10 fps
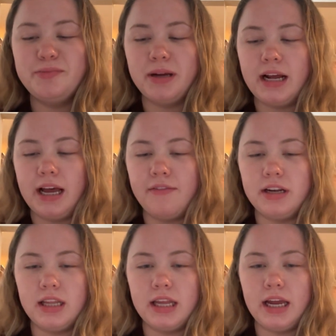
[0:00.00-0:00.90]
but I haven't
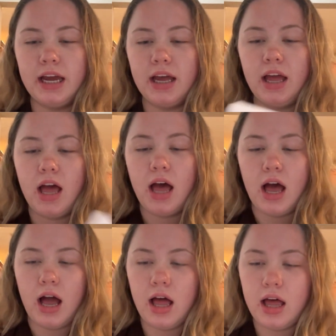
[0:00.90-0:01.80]
done that yet.
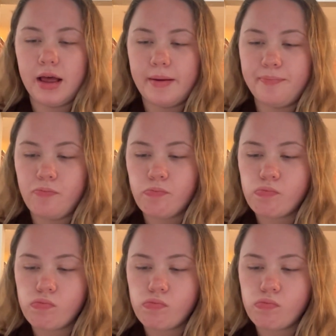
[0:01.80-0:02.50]
Um,